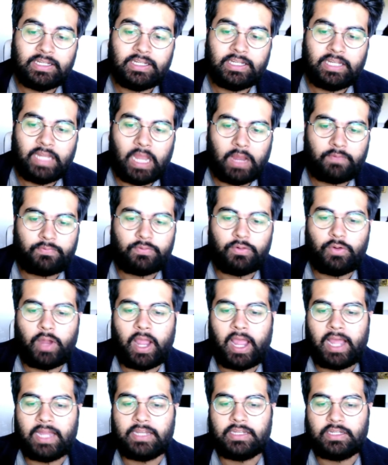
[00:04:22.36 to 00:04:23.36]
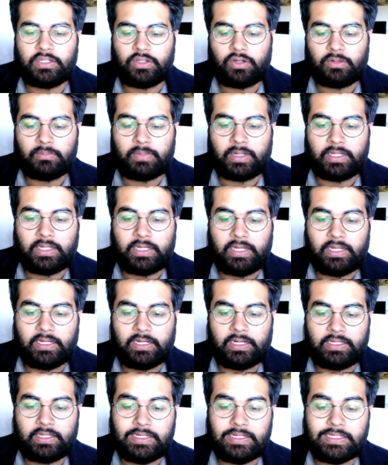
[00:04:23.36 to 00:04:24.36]
if you had your money in
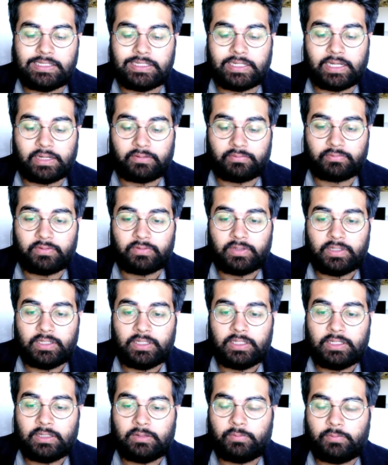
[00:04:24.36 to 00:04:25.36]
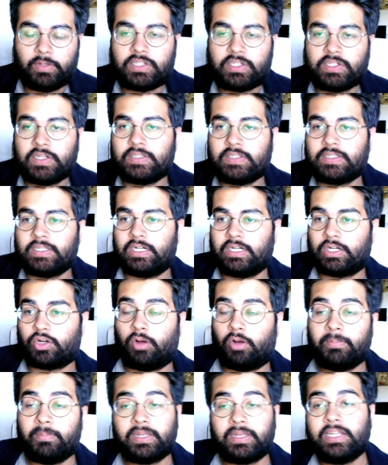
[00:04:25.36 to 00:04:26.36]
an ETF, which is a
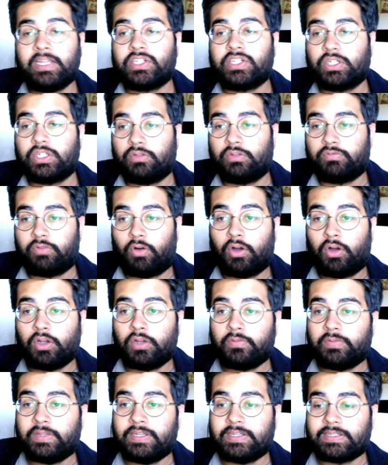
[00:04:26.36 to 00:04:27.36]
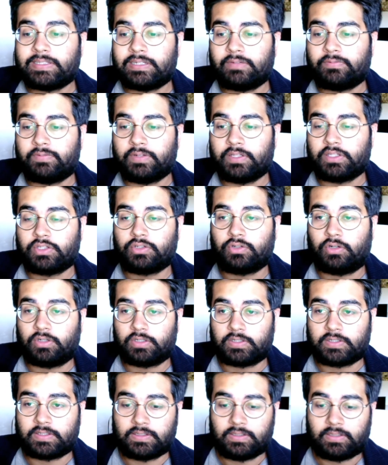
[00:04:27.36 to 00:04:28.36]
combination of all of these different
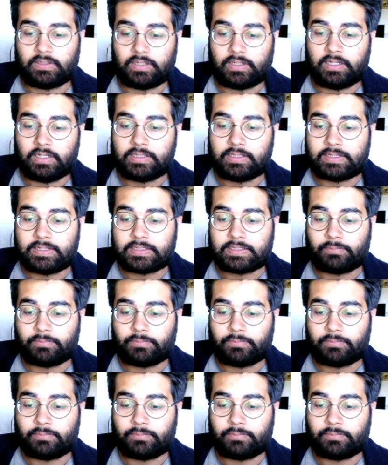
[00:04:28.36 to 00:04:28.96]
stocks, now these